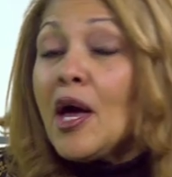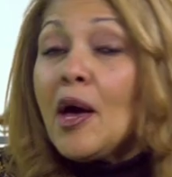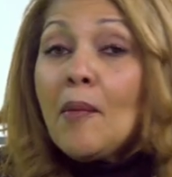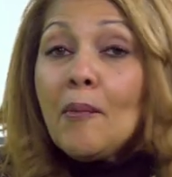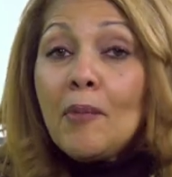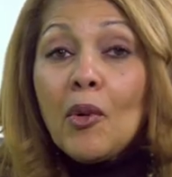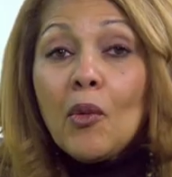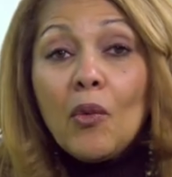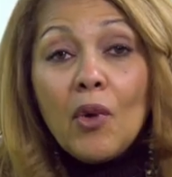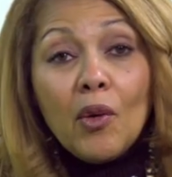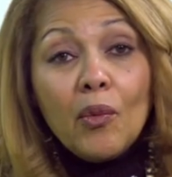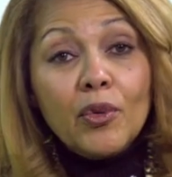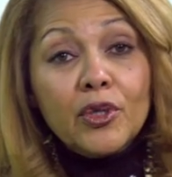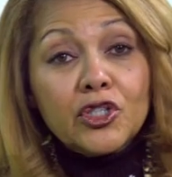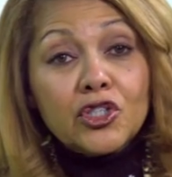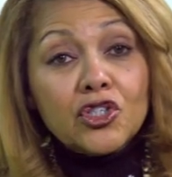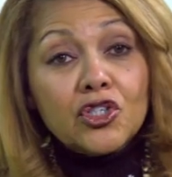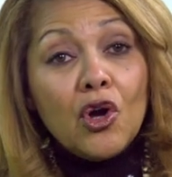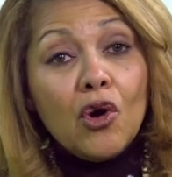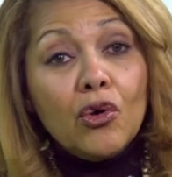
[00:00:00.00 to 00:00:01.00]
Yeah. But what we
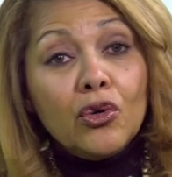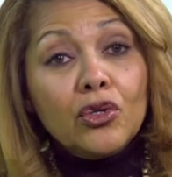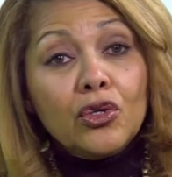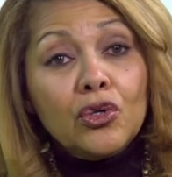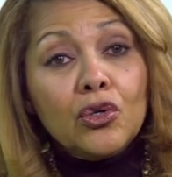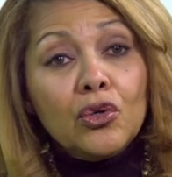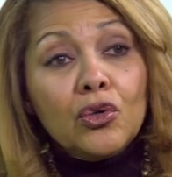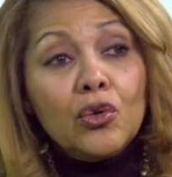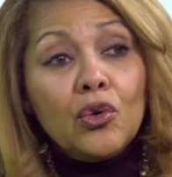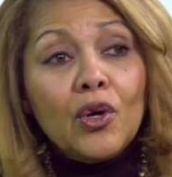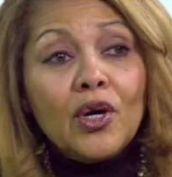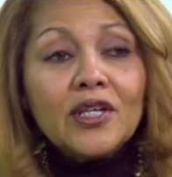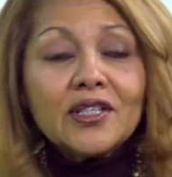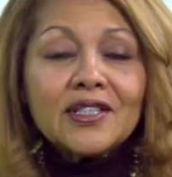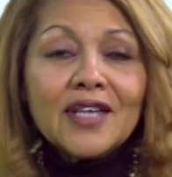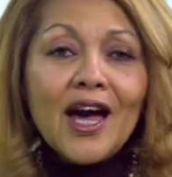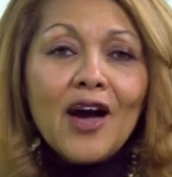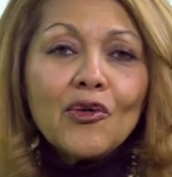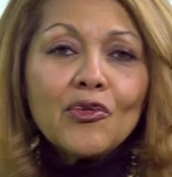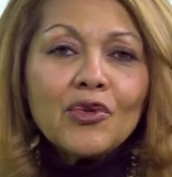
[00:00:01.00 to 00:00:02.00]
show you is
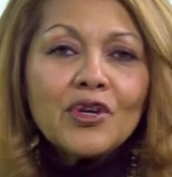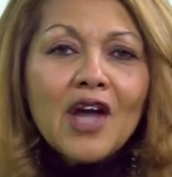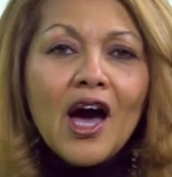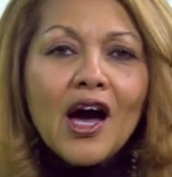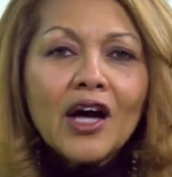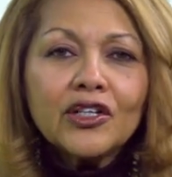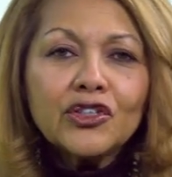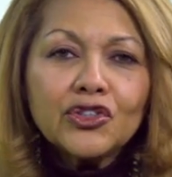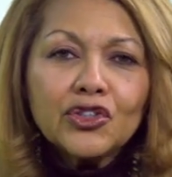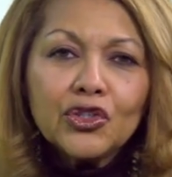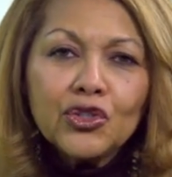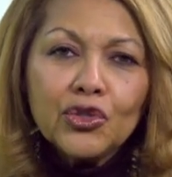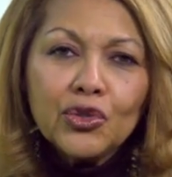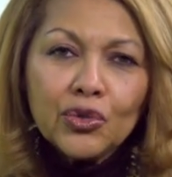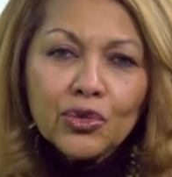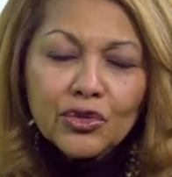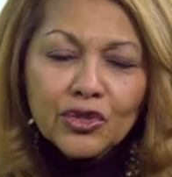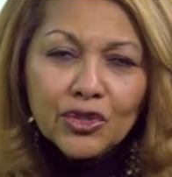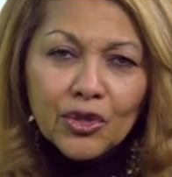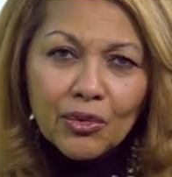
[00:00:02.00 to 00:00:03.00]
how not to
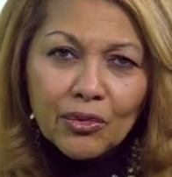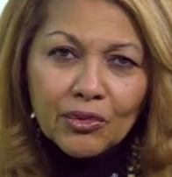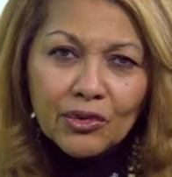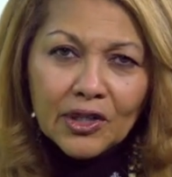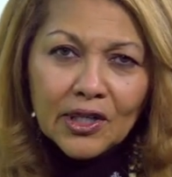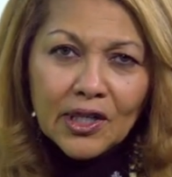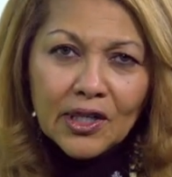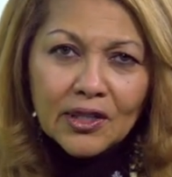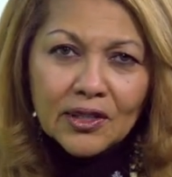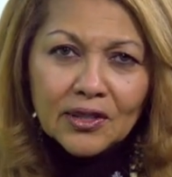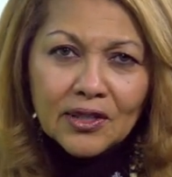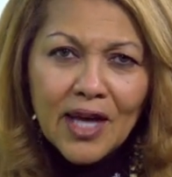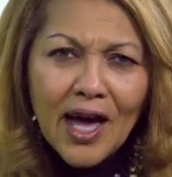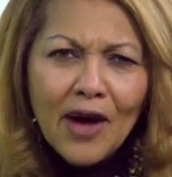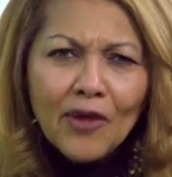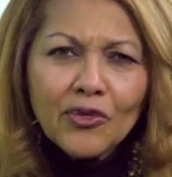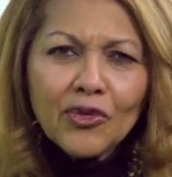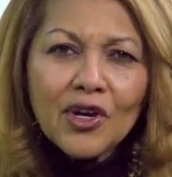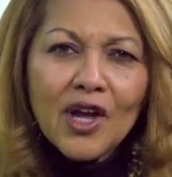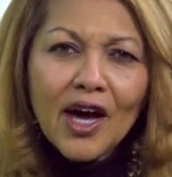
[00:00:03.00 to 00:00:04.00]
do certain things,
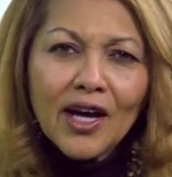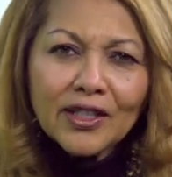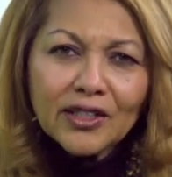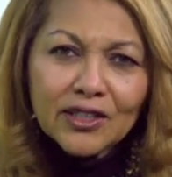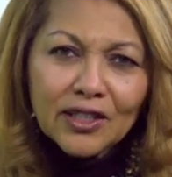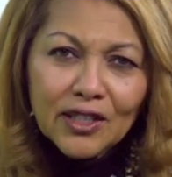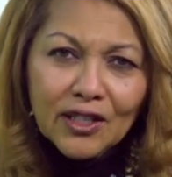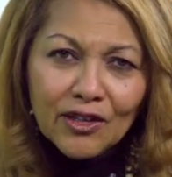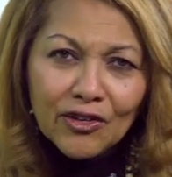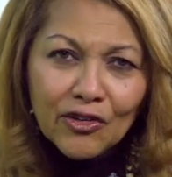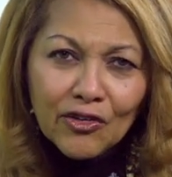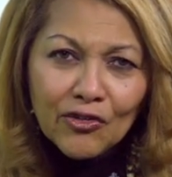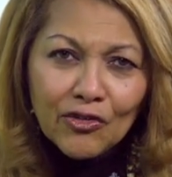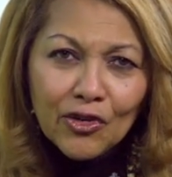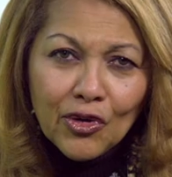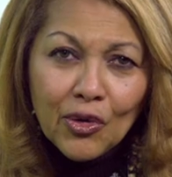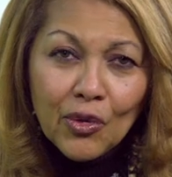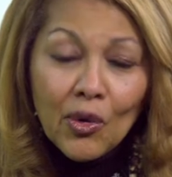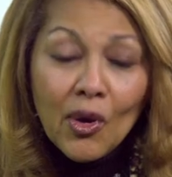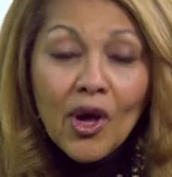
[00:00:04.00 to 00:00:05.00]
how not to
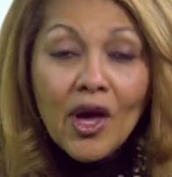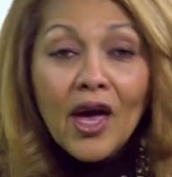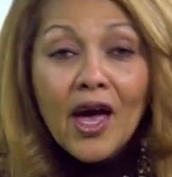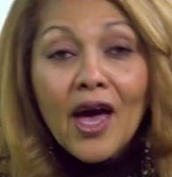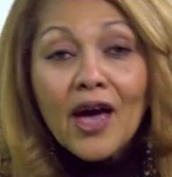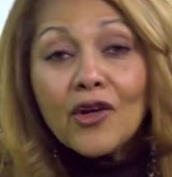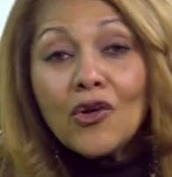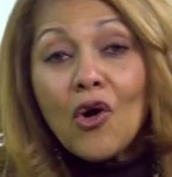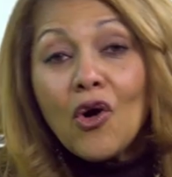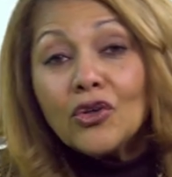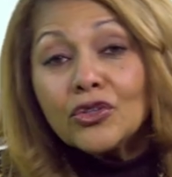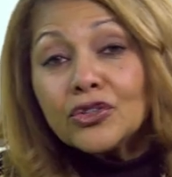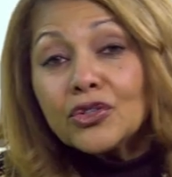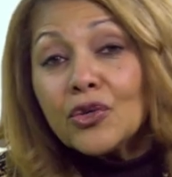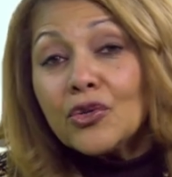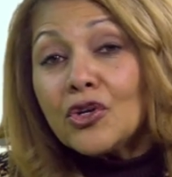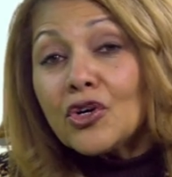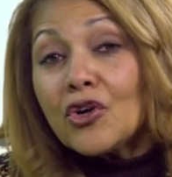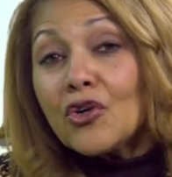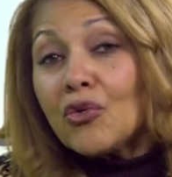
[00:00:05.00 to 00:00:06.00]
interview, and
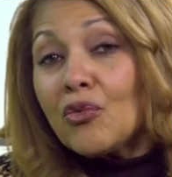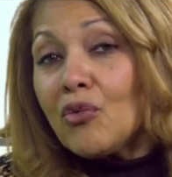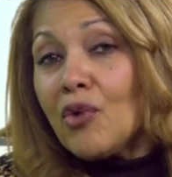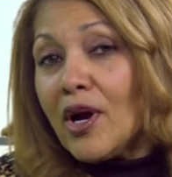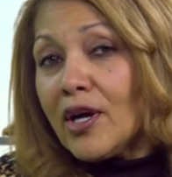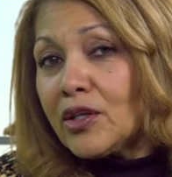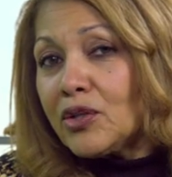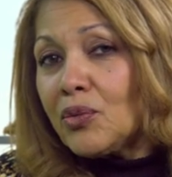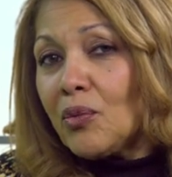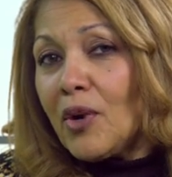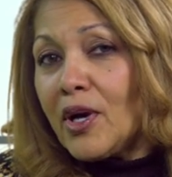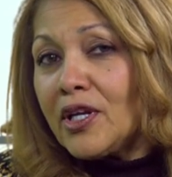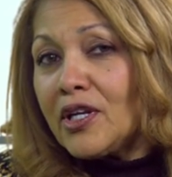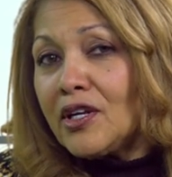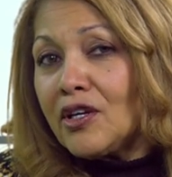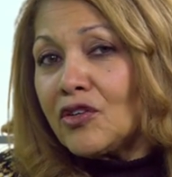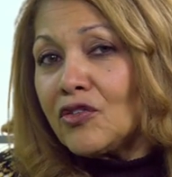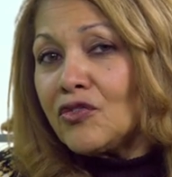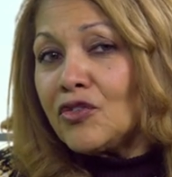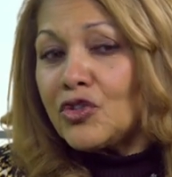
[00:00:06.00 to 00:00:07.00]
also the correct way to
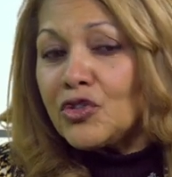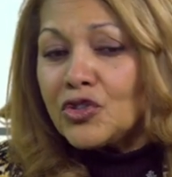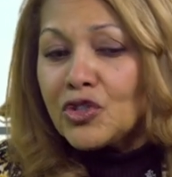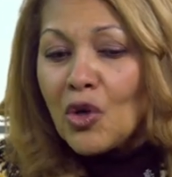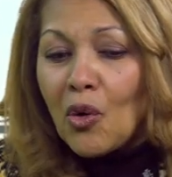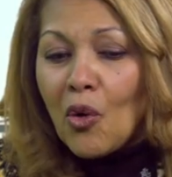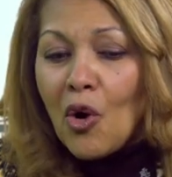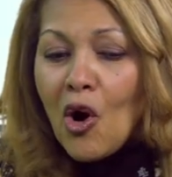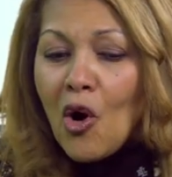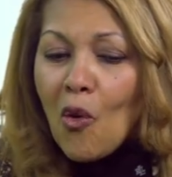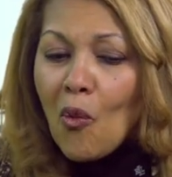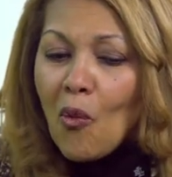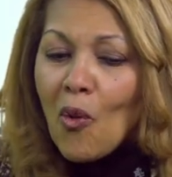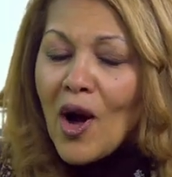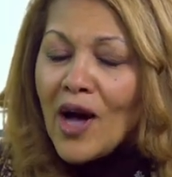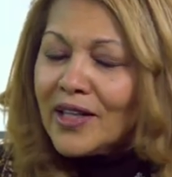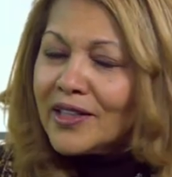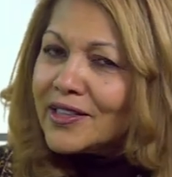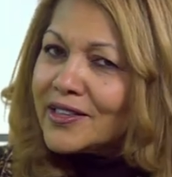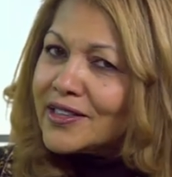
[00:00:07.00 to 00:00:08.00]
interview. So
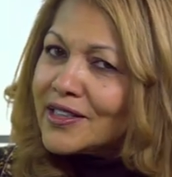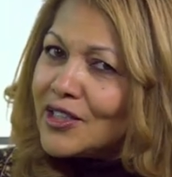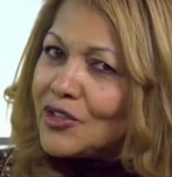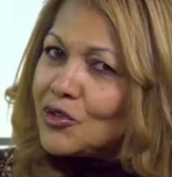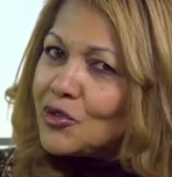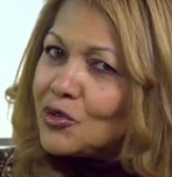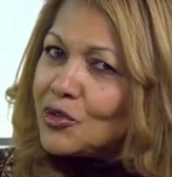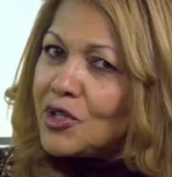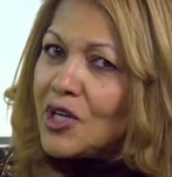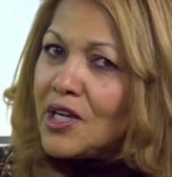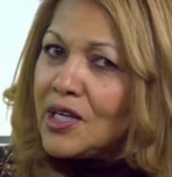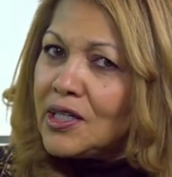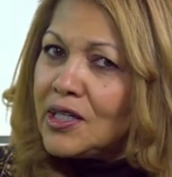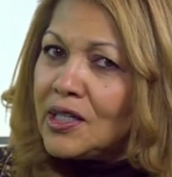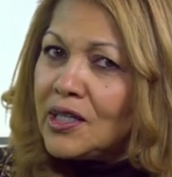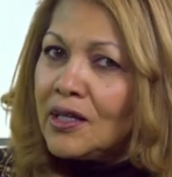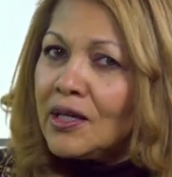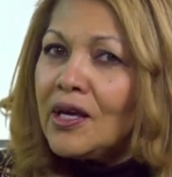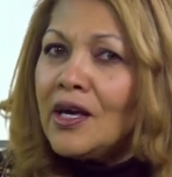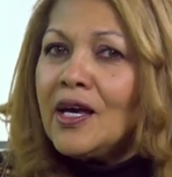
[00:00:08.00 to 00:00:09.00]
while it's
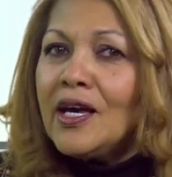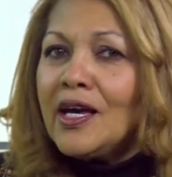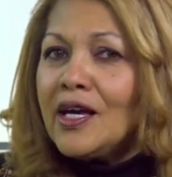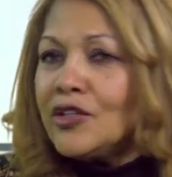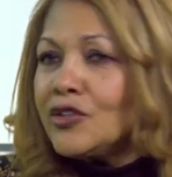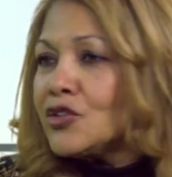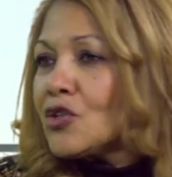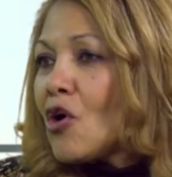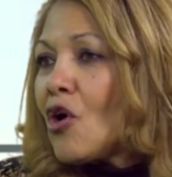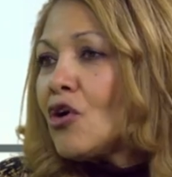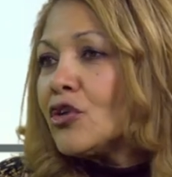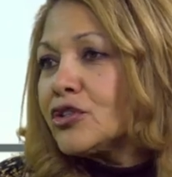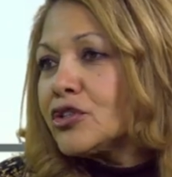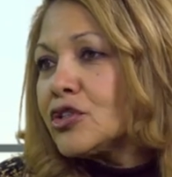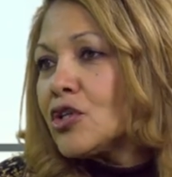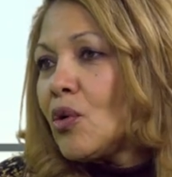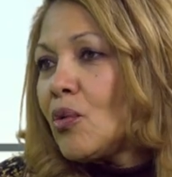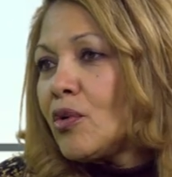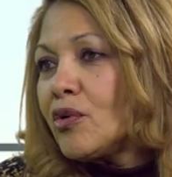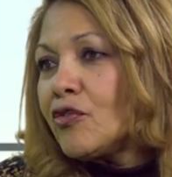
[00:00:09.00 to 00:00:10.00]
entertaining, it's
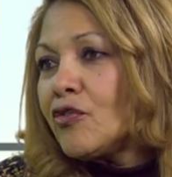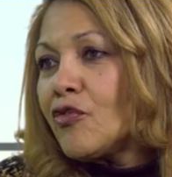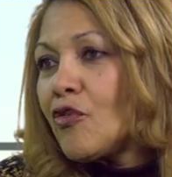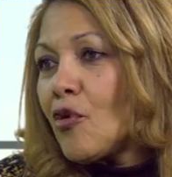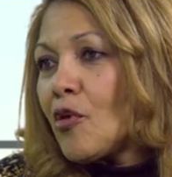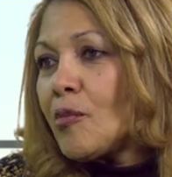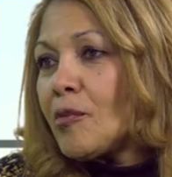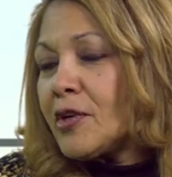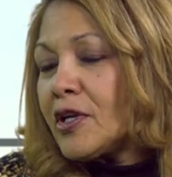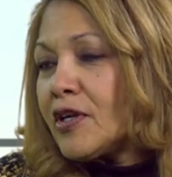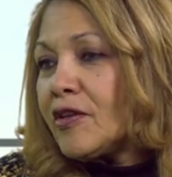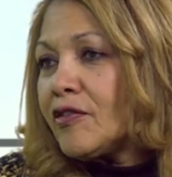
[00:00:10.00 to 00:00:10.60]
also informative.